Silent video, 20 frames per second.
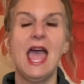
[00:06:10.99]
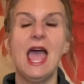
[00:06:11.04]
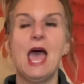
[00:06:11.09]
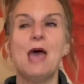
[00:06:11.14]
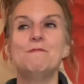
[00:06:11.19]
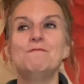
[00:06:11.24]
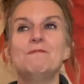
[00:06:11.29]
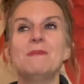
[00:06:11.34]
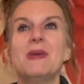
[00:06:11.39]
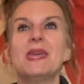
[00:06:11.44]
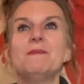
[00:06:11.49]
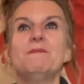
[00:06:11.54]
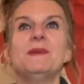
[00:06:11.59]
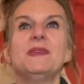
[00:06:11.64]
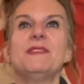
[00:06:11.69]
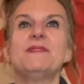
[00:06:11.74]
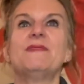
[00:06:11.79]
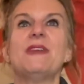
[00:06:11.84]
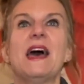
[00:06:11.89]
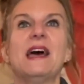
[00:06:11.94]
And
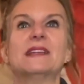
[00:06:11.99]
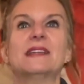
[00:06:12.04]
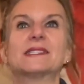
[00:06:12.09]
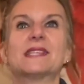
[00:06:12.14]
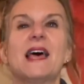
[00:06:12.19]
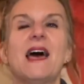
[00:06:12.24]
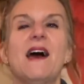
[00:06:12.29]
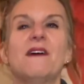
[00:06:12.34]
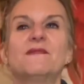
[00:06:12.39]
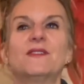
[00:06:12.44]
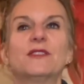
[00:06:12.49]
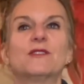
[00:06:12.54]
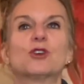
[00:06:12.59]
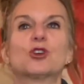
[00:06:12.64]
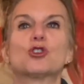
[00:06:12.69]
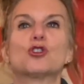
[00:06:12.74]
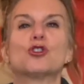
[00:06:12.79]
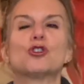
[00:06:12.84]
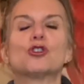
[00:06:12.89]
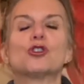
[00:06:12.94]
maybe that's having the
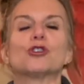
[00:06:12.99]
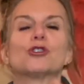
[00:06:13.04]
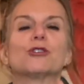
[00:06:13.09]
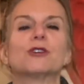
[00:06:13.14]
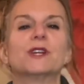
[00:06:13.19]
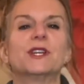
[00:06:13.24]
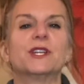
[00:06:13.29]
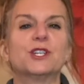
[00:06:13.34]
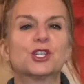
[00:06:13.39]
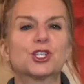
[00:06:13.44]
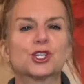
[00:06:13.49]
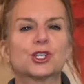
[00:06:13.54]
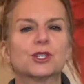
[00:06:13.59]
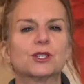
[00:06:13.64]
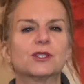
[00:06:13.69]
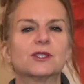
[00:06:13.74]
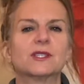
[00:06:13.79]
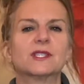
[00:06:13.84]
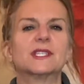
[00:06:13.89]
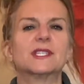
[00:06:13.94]
courage
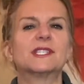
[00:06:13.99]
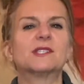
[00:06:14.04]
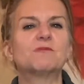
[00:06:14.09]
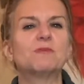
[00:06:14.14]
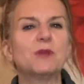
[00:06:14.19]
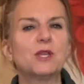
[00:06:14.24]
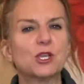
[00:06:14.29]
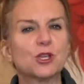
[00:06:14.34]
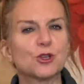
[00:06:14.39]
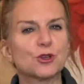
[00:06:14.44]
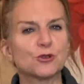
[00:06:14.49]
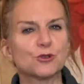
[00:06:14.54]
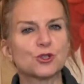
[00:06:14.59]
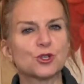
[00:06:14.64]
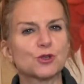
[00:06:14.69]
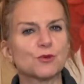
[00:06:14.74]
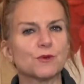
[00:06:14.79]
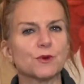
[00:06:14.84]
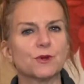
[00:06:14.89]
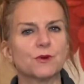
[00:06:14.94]
to speak your
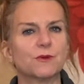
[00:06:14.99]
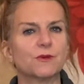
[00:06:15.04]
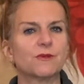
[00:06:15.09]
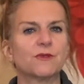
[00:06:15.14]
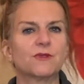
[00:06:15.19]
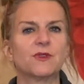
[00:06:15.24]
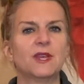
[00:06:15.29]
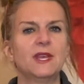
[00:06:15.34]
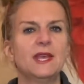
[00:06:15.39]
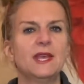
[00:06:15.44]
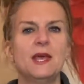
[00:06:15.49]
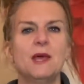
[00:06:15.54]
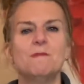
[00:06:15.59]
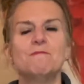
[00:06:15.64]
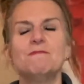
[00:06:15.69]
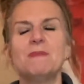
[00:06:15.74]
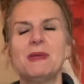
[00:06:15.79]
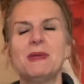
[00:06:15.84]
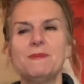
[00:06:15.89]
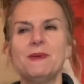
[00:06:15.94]
truth.
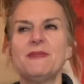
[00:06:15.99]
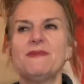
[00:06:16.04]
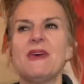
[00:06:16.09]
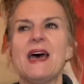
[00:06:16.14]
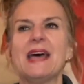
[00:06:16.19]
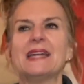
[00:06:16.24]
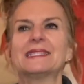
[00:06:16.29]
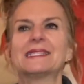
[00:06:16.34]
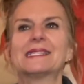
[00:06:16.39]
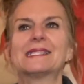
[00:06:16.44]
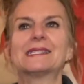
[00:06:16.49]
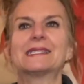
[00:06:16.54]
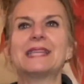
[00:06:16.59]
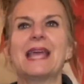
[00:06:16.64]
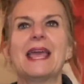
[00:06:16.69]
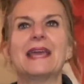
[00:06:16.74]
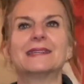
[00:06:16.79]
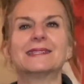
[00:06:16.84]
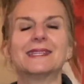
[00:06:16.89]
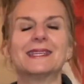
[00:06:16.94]
Maybe that's
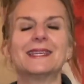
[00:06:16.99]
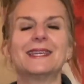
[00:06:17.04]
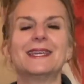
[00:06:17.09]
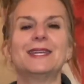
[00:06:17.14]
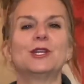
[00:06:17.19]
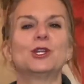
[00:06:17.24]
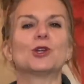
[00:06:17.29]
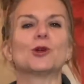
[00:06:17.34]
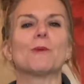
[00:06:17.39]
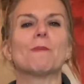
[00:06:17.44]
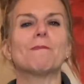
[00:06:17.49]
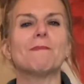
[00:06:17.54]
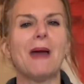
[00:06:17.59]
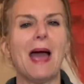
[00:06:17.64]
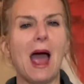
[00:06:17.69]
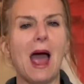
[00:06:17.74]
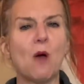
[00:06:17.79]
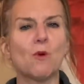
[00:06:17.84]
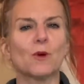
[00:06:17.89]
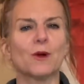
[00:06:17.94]
standing in your
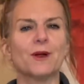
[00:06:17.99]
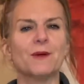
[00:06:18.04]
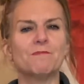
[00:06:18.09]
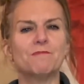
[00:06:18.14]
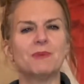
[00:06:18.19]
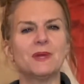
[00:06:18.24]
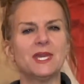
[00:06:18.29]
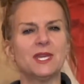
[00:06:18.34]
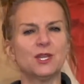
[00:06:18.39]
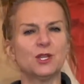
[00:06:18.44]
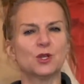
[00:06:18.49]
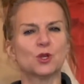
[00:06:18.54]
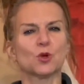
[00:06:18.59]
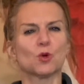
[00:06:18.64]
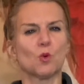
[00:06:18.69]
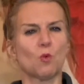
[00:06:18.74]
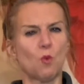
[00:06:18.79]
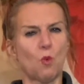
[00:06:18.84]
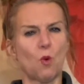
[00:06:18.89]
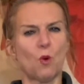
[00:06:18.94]
power and being your
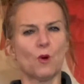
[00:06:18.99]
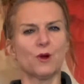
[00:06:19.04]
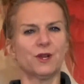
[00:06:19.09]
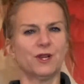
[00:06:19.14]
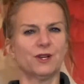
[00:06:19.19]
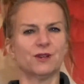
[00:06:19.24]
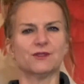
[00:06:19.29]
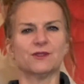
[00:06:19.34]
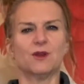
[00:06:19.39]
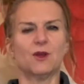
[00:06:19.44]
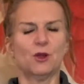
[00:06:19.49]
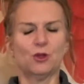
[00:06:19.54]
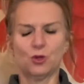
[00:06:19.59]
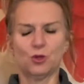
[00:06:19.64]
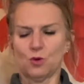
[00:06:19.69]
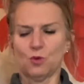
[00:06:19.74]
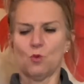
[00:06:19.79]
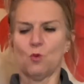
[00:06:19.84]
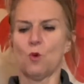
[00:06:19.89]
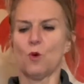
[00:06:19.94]

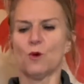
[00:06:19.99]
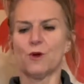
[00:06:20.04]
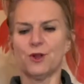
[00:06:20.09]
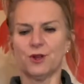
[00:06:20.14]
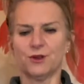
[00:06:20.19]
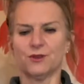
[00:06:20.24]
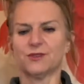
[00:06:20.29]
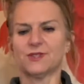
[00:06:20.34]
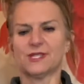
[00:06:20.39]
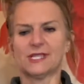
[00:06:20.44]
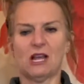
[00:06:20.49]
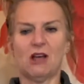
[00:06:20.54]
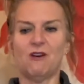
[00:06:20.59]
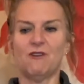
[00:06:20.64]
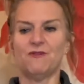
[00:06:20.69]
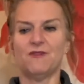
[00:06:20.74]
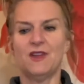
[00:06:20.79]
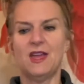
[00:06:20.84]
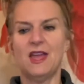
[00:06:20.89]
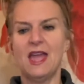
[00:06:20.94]
warrior self.
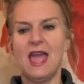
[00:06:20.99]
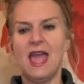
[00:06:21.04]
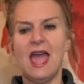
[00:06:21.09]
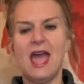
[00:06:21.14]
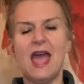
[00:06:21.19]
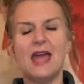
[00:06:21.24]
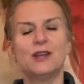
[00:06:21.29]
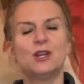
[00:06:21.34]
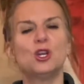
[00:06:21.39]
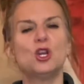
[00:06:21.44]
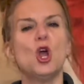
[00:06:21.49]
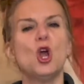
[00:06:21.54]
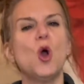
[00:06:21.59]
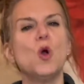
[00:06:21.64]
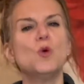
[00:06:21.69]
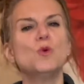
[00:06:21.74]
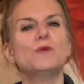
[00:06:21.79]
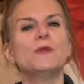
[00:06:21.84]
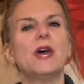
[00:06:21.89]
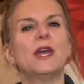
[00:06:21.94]
And
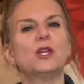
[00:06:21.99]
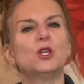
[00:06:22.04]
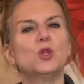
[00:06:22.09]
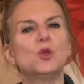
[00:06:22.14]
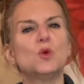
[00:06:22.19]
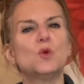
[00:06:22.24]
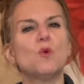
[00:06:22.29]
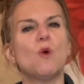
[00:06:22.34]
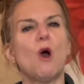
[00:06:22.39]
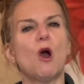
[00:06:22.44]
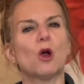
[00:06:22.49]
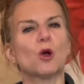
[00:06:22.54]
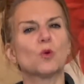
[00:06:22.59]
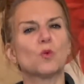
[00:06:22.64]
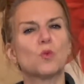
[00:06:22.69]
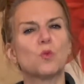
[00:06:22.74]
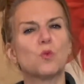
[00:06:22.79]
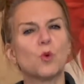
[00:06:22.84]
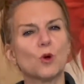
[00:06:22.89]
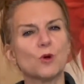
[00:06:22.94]
know that you
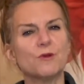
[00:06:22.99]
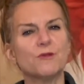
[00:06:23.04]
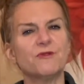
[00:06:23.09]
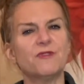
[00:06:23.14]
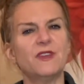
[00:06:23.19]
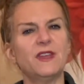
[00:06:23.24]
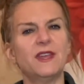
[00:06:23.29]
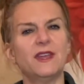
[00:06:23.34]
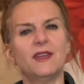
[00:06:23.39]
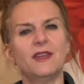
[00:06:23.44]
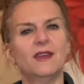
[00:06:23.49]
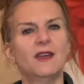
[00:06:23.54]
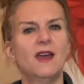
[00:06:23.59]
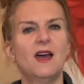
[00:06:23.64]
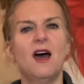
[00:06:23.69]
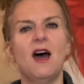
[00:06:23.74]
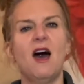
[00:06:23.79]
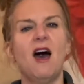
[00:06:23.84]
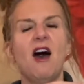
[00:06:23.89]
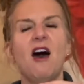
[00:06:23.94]
are worthy
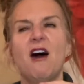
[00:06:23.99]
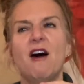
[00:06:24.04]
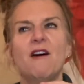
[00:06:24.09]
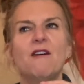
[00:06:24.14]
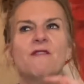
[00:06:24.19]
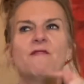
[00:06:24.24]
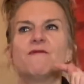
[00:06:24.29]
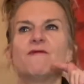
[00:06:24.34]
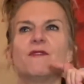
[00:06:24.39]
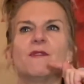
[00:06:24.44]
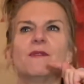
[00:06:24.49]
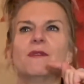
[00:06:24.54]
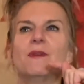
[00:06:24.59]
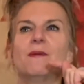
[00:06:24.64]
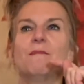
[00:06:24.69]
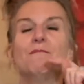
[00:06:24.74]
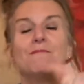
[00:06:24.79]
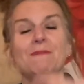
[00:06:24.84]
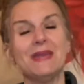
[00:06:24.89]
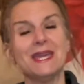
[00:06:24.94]
of
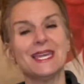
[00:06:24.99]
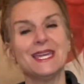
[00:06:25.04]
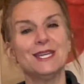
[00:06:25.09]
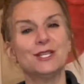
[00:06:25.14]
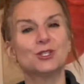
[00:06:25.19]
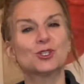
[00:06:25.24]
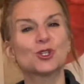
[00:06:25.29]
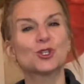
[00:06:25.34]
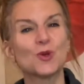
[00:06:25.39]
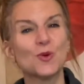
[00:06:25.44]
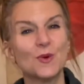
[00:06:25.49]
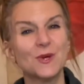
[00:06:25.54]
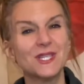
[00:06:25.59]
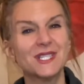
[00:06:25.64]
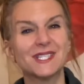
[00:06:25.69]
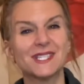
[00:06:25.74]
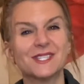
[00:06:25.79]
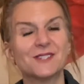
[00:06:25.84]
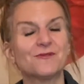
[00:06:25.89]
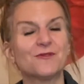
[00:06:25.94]
making
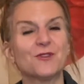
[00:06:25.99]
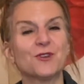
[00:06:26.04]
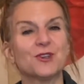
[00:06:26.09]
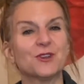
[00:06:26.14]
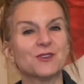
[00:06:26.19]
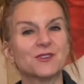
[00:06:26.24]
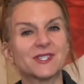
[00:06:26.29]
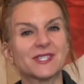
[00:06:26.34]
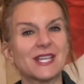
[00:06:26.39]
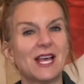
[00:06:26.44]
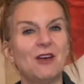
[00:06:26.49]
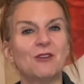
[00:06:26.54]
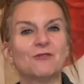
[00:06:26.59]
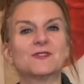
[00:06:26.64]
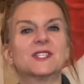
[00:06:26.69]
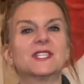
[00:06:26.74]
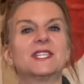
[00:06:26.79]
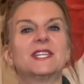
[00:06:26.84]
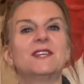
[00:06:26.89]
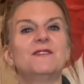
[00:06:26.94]
choices for yourself
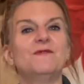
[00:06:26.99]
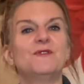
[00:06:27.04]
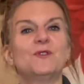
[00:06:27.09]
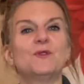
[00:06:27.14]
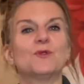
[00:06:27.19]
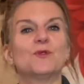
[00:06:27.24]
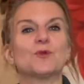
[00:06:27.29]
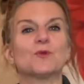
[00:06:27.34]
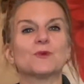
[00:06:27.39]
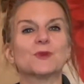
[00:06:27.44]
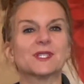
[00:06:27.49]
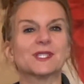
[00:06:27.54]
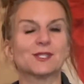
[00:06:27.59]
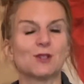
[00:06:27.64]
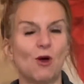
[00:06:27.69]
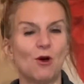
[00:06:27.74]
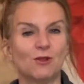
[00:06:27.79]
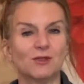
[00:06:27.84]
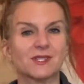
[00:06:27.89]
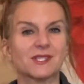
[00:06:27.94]
to give you the
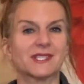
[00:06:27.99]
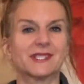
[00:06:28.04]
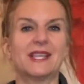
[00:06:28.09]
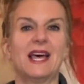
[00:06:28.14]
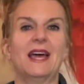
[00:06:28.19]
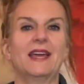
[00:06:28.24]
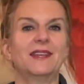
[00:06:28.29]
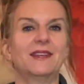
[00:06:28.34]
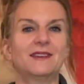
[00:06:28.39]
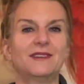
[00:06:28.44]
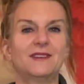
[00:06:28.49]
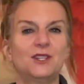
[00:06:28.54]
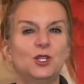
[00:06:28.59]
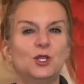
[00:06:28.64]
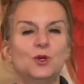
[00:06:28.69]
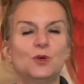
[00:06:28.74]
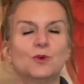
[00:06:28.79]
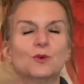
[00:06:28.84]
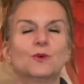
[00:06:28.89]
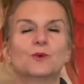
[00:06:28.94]
results that
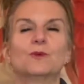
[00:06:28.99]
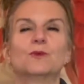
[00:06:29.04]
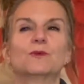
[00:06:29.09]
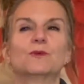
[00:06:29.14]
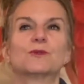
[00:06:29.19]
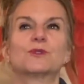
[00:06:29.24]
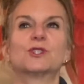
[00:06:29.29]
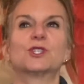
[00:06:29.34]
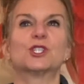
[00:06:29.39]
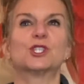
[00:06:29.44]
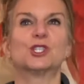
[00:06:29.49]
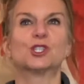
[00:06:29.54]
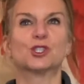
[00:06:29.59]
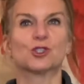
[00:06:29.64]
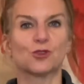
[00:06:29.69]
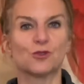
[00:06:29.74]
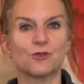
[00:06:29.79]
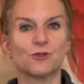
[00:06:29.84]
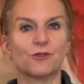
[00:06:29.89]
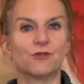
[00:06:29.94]
you
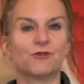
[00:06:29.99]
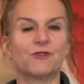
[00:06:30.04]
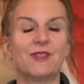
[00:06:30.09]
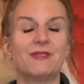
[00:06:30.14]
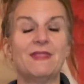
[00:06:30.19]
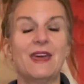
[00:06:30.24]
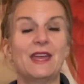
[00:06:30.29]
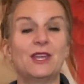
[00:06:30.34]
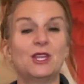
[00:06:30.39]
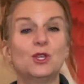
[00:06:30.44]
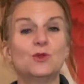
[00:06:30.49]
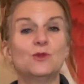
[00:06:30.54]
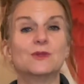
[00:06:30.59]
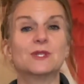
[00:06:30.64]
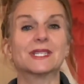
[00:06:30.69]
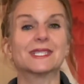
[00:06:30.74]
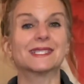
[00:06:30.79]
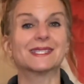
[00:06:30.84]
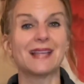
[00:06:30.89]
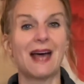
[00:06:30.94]
deserve and that you
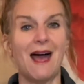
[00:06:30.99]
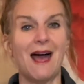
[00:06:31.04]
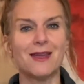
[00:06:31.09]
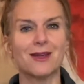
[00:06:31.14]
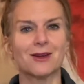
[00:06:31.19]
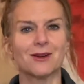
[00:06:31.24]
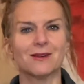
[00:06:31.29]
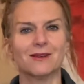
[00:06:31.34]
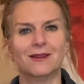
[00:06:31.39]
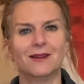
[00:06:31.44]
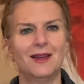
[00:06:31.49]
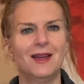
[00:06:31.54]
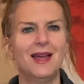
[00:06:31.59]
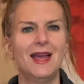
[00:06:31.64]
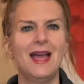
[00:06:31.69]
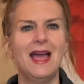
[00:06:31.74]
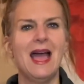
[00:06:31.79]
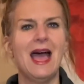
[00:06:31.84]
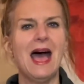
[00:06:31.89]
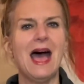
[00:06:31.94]
desire,
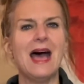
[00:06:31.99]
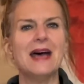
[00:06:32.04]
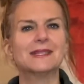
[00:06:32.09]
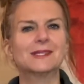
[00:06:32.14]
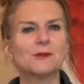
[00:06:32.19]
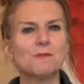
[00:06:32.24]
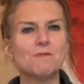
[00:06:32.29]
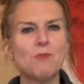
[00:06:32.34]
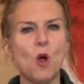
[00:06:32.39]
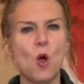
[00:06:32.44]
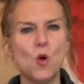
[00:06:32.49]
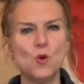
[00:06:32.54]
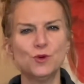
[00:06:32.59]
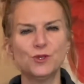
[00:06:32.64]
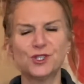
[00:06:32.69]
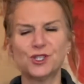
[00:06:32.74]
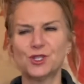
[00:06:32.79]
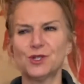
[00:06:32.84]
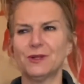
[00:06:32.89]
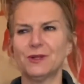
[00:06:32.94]
as
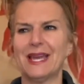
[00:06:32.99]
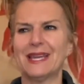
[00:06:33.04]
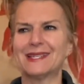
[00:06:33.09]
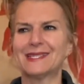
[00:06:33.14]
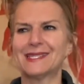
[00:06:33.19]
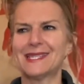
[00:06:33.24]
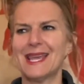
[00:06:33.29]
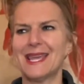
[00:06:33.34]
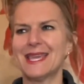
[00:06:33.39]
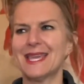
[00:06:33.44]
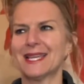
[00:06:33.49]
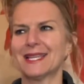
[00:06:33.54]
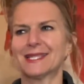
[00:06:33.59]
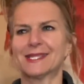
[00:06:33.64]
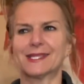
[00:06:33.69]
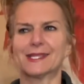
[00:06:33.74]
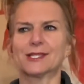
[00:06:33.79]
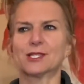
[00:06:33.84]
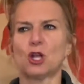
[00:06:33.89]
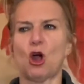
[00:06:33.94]
opposed to like taking
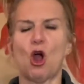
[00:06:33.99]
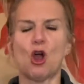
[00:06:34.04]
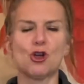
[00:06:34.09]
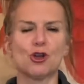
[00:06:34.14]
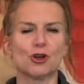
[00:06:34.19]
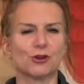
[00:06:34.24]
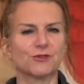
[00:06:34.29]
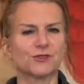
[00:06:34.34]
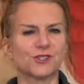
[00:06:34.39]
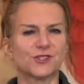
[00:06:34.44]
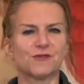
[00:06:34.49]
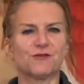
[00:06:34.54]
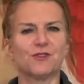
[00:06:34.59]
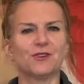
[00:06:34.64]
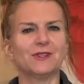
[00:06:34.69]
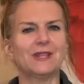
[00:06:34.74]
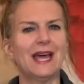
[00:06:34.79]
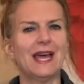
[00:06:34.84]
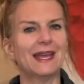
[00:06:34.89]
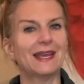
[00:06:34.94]
scars for
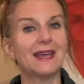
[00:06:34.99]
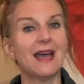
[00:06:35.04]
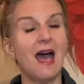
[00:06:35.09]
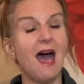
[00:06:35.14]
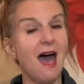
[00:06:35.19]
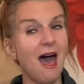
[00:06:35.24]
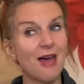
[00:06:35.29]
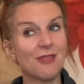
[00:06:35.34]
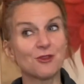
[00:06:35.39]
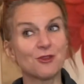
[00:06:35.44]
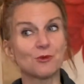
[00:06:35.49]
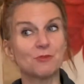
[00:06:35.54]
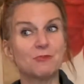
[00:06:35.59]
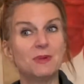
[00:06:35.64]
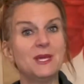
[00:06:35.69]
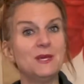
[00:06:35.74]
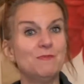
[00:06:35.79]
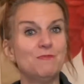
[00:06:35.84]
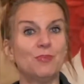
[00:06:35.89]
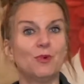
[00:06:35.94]
like other
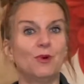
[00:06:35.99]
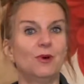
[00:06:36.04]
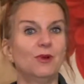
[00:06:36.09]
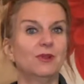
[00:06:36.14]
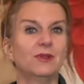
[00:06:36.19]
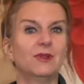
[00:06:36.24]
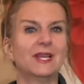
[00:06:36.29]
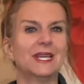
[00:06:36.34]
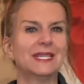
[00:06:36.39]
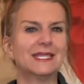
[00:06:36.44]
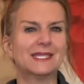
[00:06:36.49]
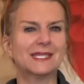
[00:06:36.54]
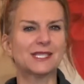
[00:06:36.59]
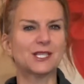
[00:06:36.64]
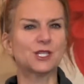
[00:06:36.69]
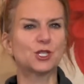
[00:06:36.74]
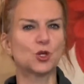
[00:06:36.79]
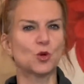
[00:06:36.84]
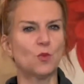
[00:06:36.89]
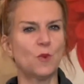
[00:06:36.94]
people in
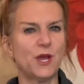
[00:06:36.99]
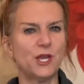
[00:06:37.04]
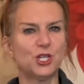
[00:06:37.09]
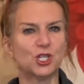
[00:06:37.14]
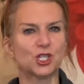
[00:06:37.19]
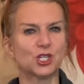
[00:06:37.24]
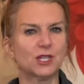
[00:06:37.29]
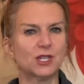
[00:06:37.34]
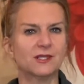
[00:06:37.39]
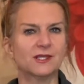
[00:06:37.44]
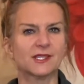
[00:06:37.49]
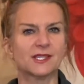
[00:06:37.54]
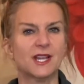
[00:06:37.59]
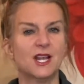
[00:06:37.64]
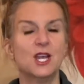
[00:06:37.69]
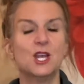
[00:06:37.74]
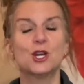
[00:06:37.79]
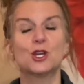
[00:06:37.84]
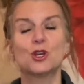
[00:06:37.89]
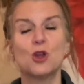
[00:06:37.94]
situations,
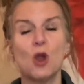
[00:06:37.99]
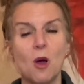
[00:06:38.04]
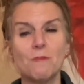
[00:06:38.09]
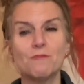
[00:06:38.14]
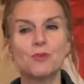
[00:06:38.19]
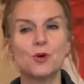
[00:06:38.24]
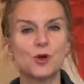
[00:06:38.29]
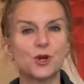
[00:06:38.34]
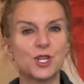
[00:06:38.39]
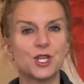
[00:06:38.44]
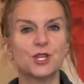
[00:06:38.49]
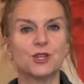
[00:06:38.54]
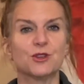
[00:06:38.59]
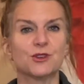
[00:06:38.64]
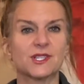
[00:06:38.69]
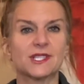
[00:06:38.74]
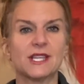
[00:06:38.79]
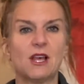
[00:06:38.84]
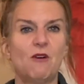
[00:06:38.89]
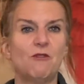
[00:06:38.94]
not putting
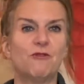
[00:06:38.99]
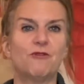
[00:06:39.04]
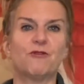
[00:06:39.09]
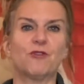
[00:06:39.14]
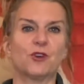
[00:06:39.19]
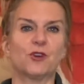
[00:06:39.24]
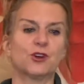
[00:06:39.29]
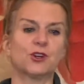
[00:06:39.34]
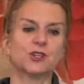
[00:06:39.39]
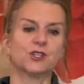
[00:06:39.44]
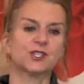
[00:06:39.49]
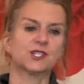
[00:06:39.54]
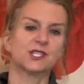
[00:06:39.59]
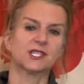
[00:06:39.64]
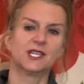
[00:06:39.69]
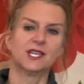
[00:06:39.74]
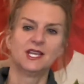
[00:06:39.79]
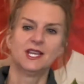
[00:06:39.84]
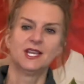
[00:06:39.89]
yourself first.